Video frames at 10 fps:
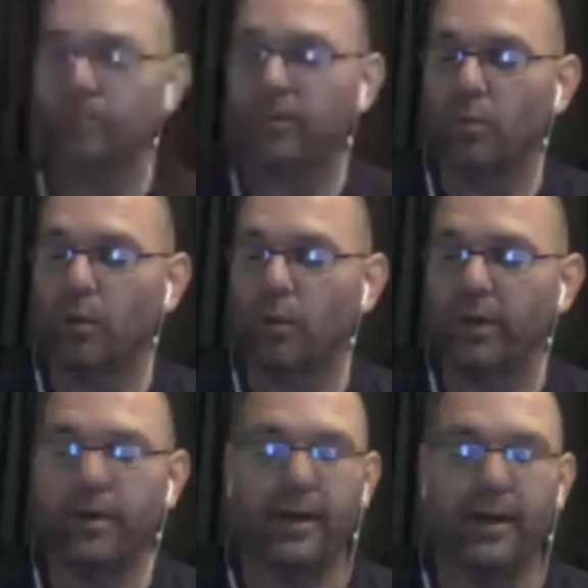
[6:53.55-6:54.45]
whether
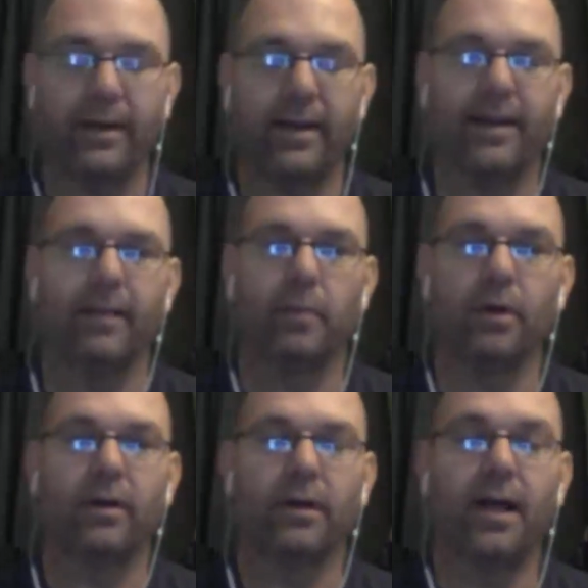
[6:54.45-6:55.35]
or not you like the book or
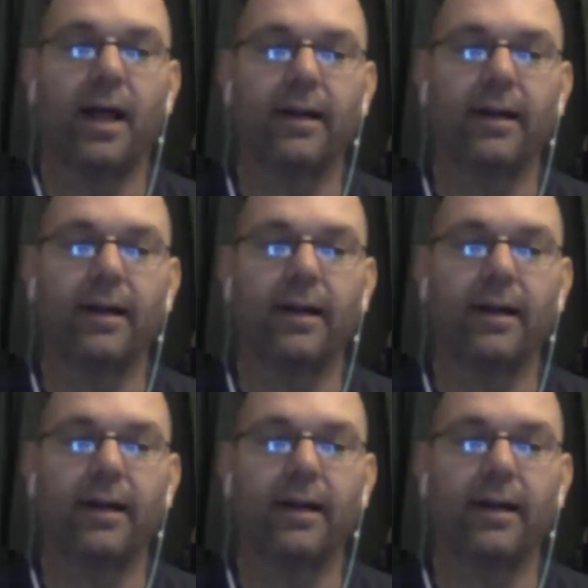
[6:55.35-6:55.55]
not,